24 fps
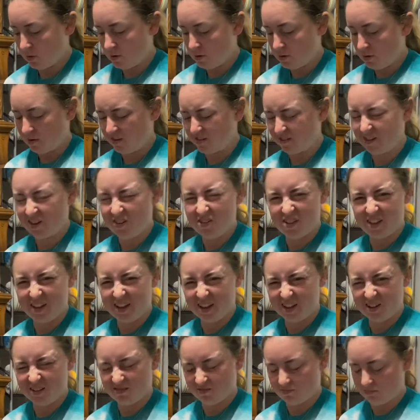because I don't like
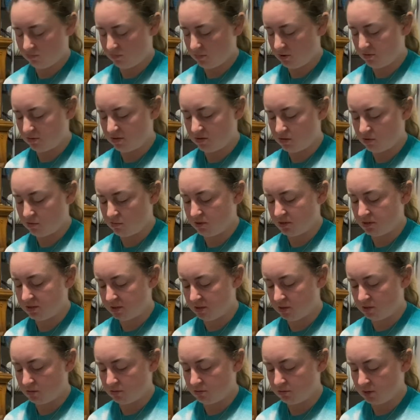using the ones at
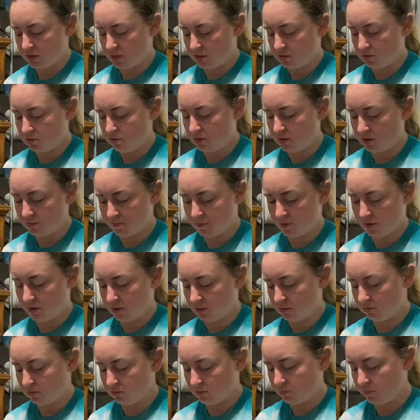the hotel. I feel like
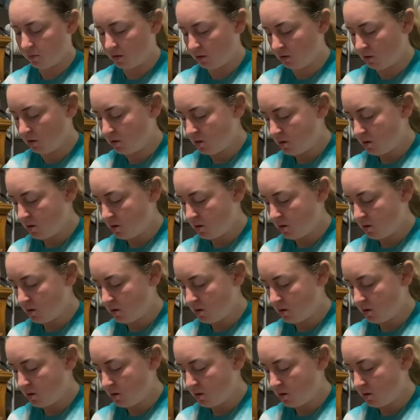this one's better.